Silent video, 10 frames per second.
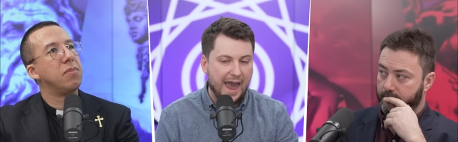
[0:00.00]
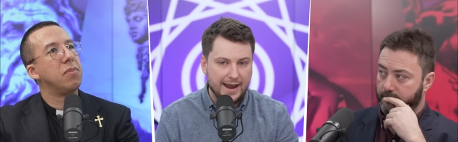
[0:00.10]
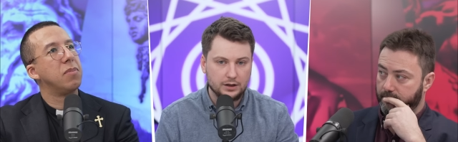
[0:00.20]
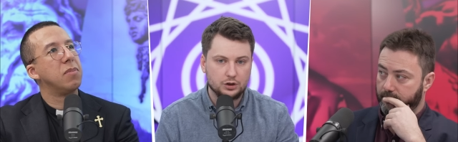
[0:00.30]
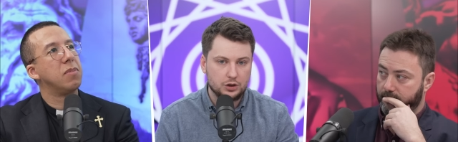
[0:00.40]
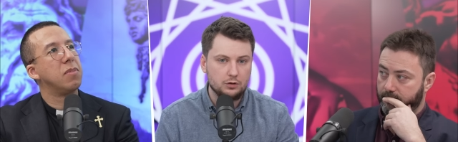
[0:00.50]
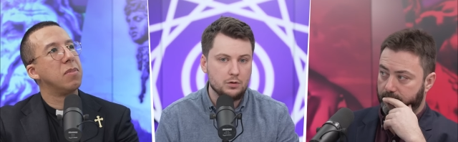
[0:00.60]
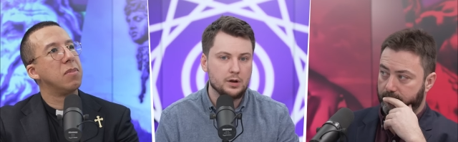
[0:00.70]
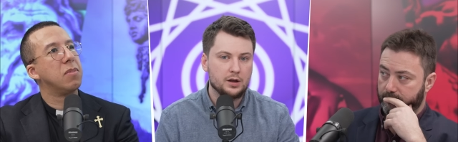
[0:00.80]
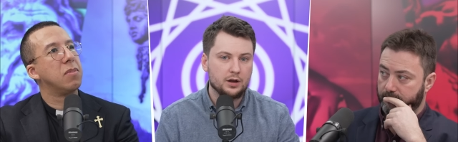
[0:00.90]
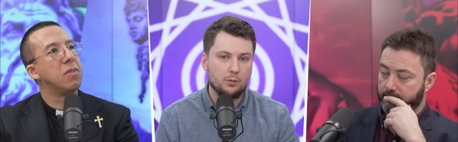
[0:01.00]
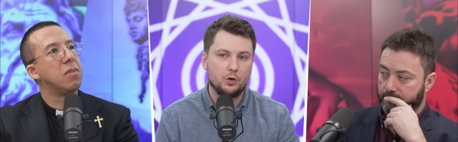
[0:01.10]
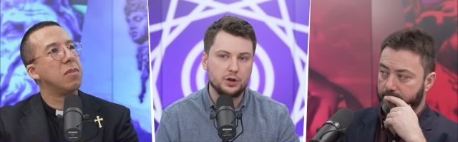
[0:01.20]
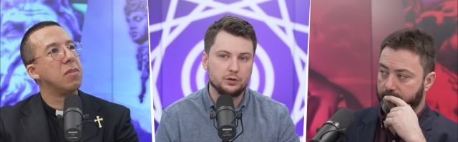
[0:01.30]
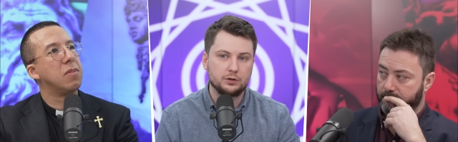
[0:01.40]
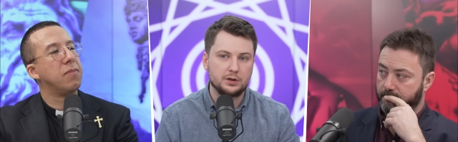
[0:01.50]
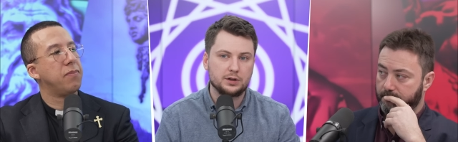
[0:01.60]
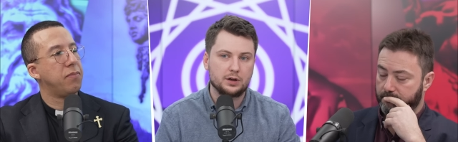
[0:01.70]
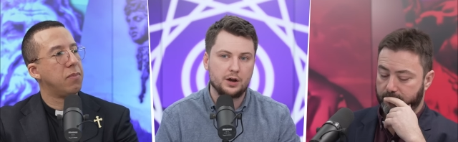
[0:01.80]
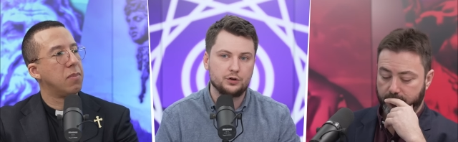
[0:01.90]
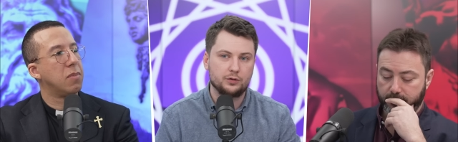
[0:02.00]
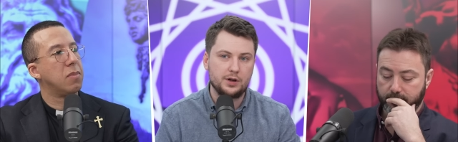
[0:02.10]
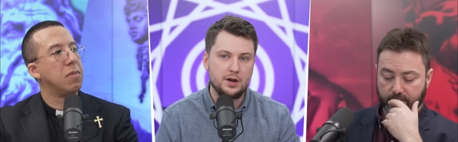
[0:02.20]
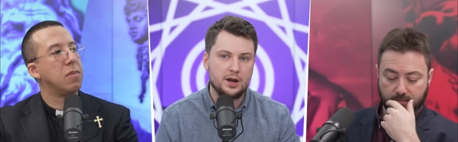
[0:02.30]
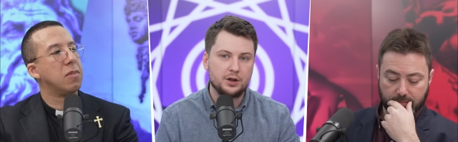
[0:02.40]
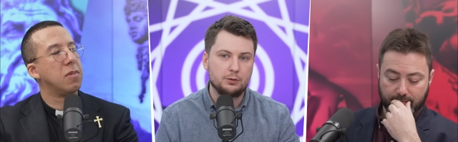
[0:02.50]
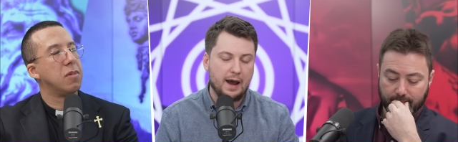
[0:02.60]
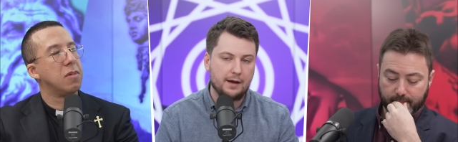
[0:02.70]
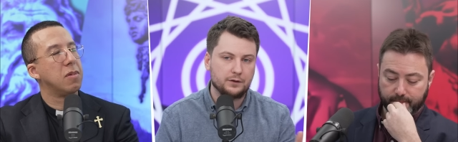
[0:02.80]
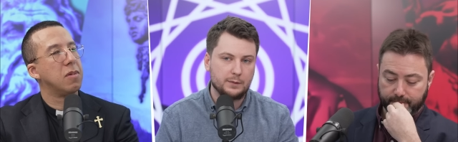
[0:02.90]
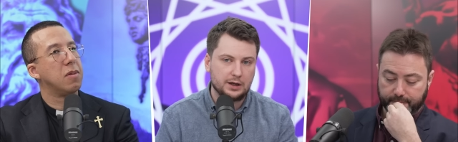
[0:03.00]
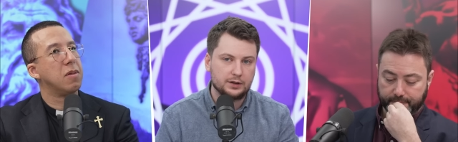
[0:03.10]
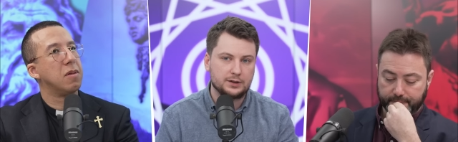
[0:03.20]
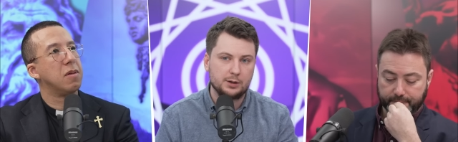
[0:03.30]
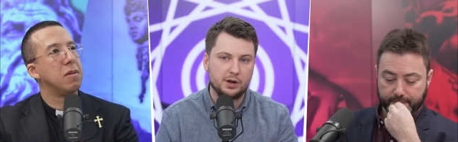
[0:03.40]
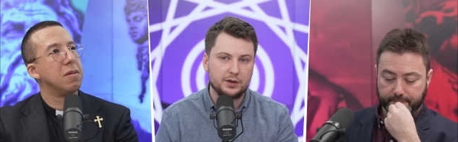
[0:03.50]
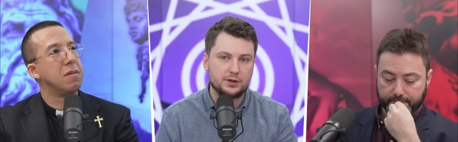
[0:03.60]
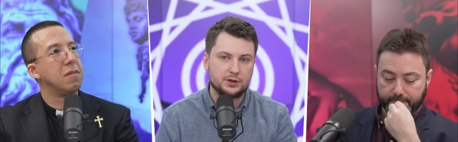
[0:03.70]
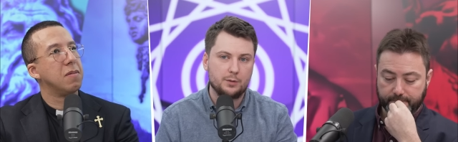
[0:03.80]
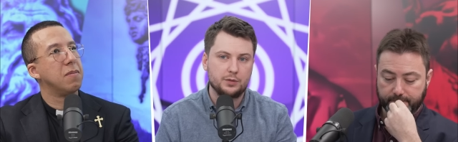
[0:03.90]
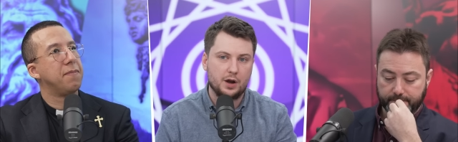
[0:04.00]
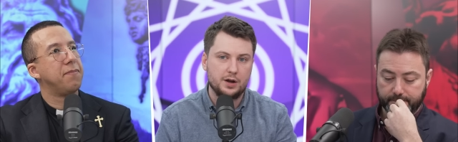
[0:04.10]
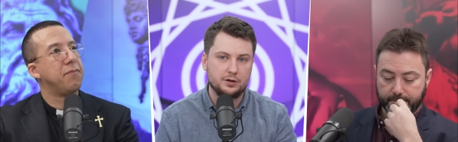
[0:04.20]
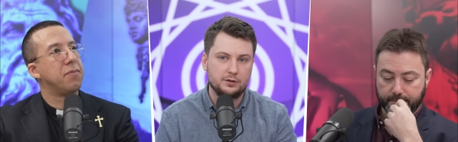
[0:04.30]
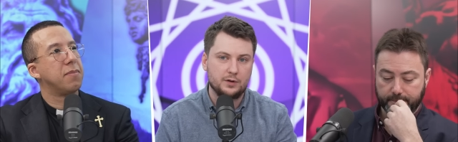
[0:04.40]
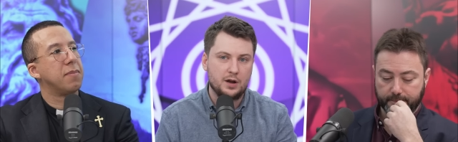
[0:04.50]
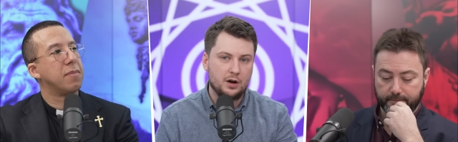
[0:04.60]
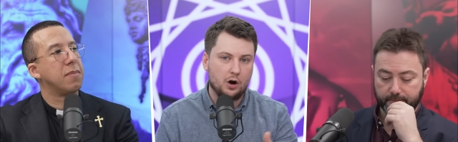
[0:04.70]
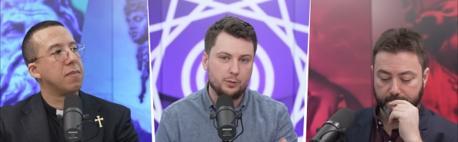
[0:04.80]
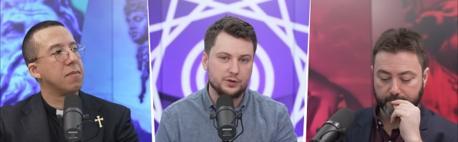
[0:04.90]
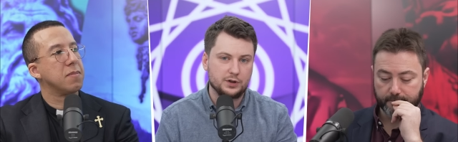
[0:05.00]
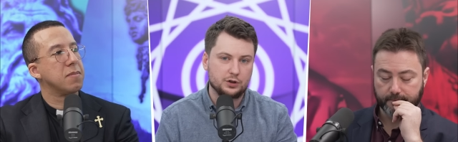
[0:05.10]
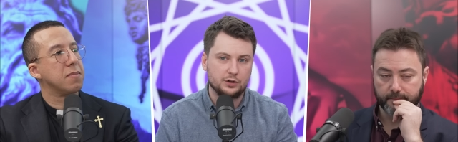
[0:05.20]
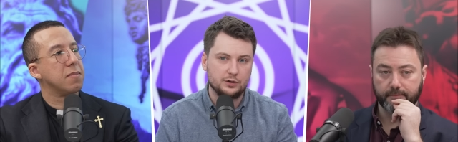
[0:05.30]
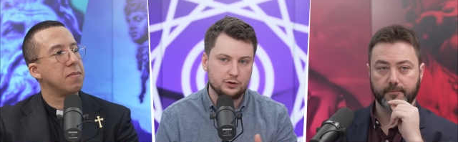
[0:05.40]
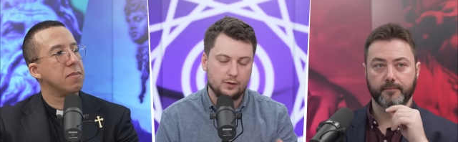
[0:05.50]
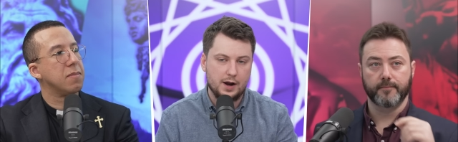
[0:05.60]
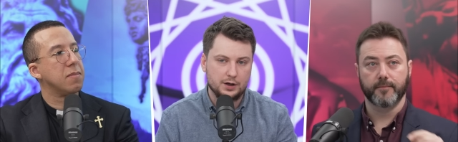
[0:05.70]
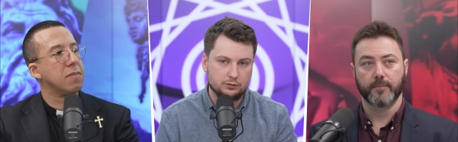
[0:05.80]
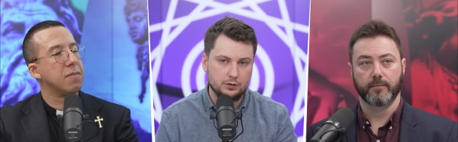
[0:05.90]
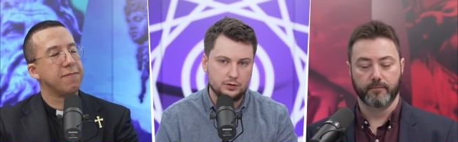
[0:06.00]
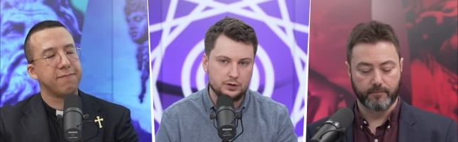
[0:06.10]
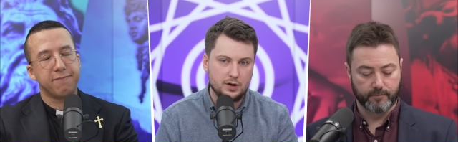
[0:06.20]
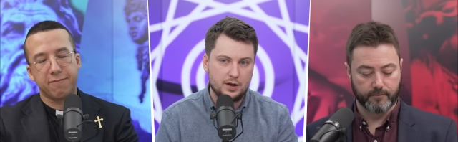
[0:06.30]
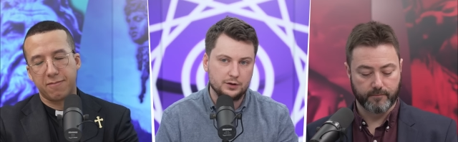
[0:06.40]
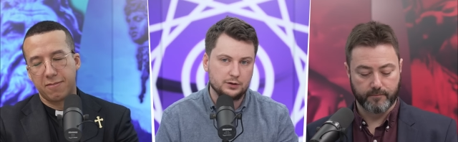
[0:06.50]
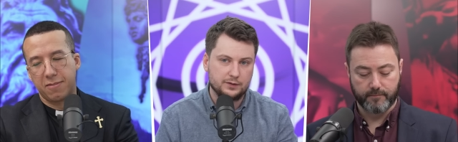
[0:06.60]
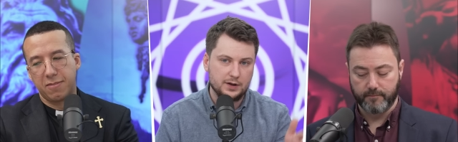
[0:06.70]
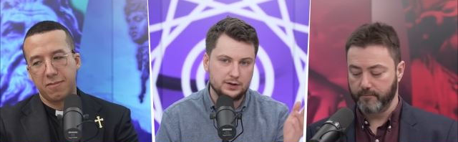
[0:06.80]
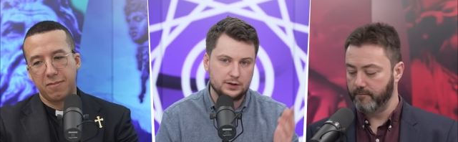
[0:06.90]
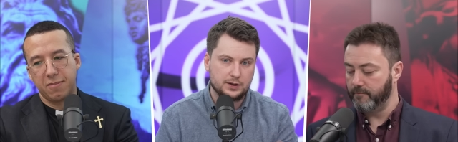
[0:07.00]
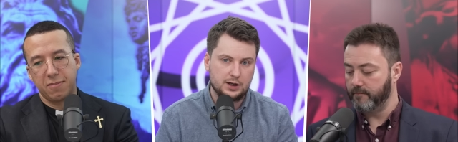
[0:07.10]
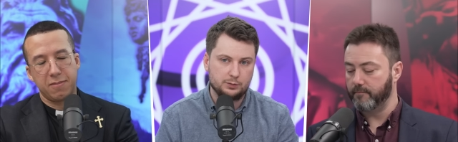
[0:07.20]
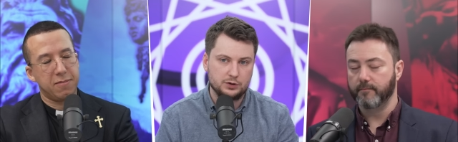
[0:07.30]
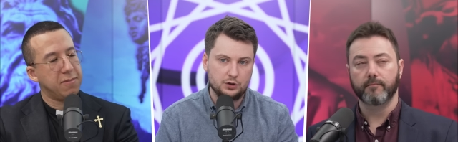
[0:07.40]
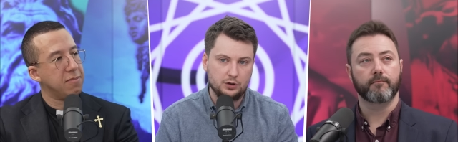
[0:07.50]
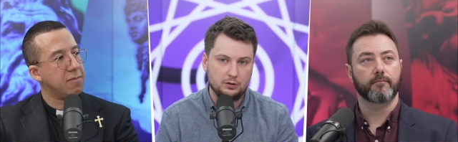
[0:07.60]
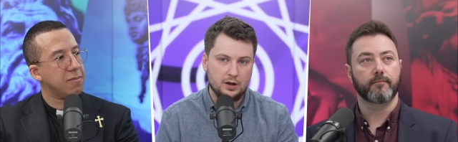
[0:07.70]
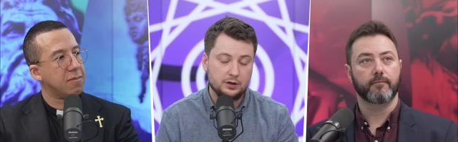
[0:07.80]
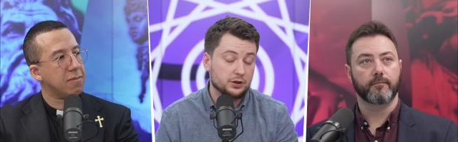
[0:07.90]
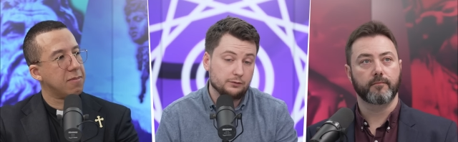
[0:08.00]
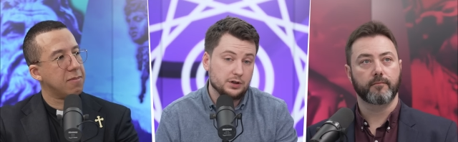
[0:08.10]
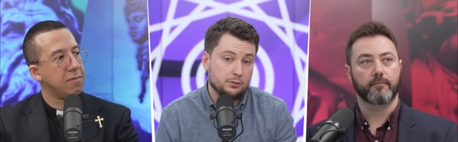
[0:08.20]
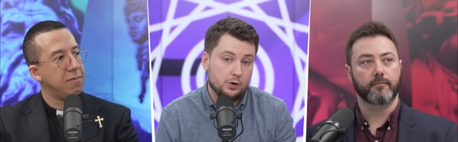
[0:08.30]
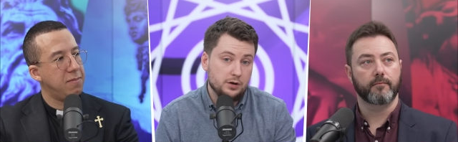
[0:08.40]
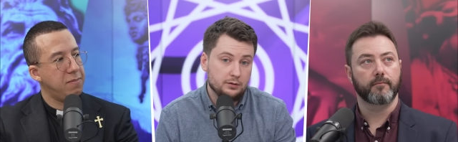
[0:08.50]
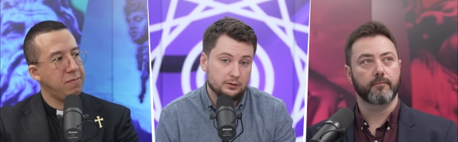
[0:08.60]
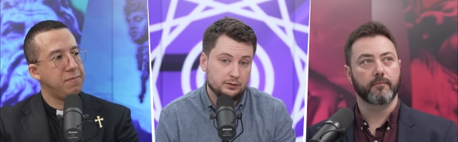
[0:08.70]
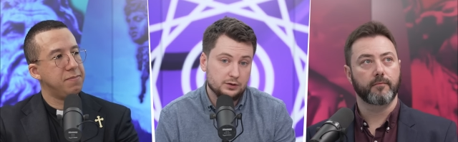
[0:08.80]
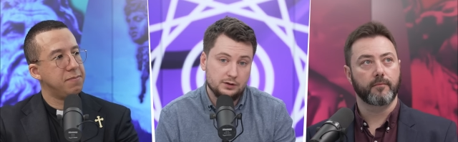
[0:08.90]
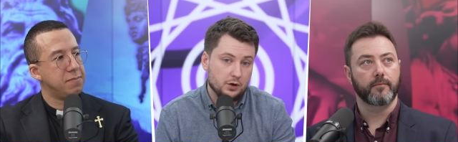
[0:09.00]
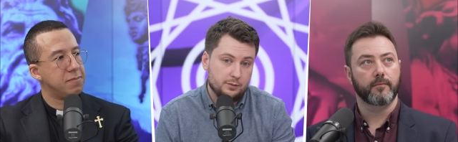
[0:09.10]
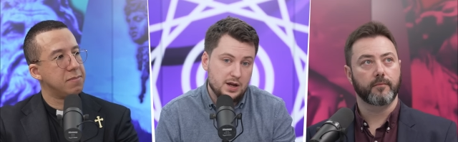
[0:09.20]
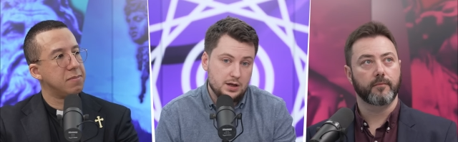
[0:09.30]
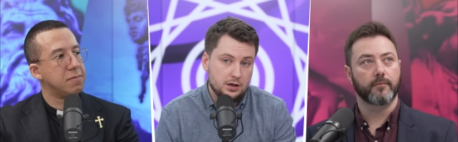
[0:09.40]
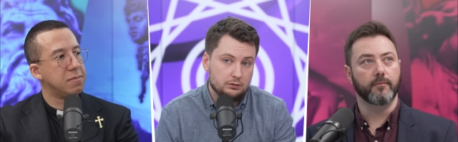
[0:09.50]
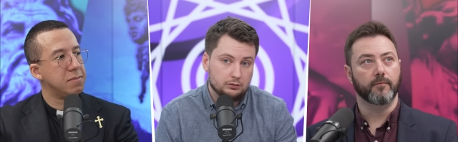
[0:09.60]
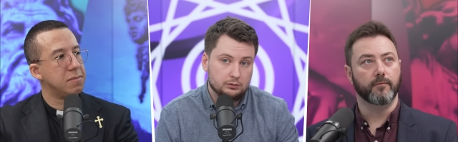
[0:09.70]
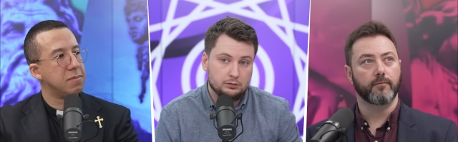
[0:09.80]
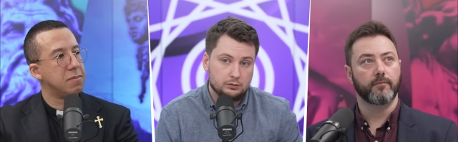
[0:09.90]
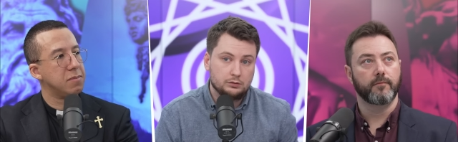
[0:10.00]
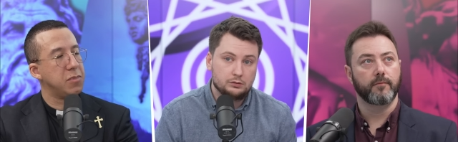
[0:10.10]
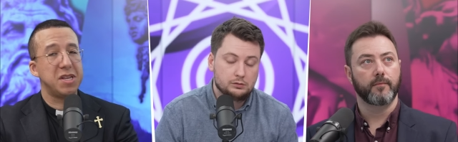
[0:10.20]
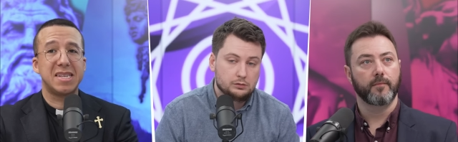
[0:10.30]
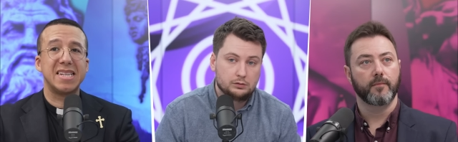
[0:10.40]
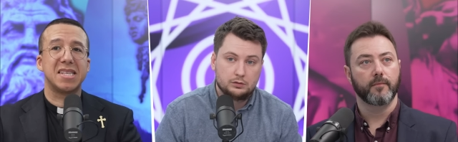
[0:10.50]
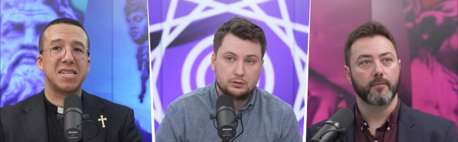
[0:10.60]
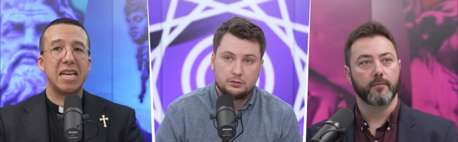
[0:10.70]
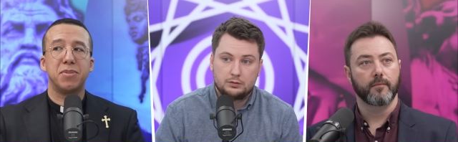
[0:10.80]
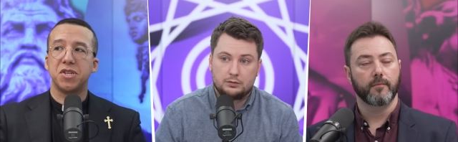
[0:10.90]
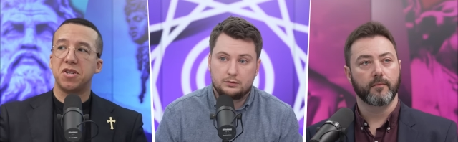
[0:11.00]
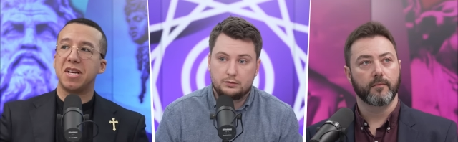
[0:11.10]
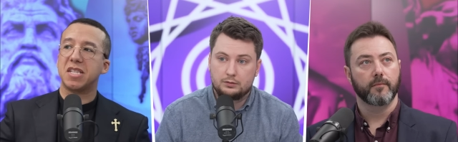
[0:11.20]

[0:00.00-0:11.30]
Speaker 1: hate you and what you're doing to the country. You have to make it seem like there's some kind of opposition that's grassroots that defends the state's position, because there isn't one. So you've got to make it. But
Speaker 2: this is the state position.